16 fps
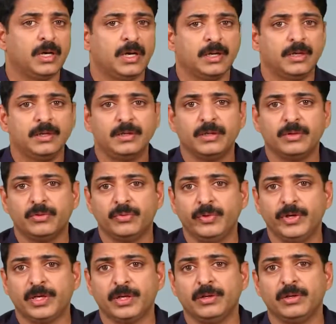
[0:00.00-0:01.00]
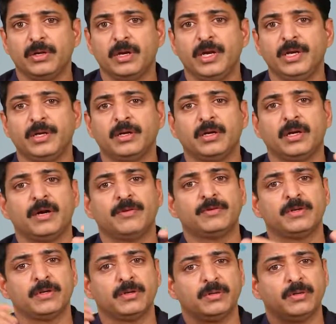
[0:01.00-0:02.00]
and we can later,
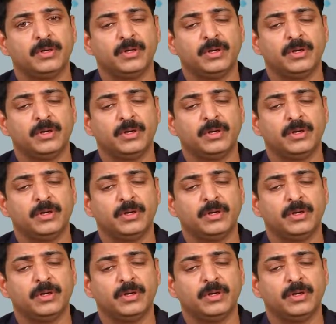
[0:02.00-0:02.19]
after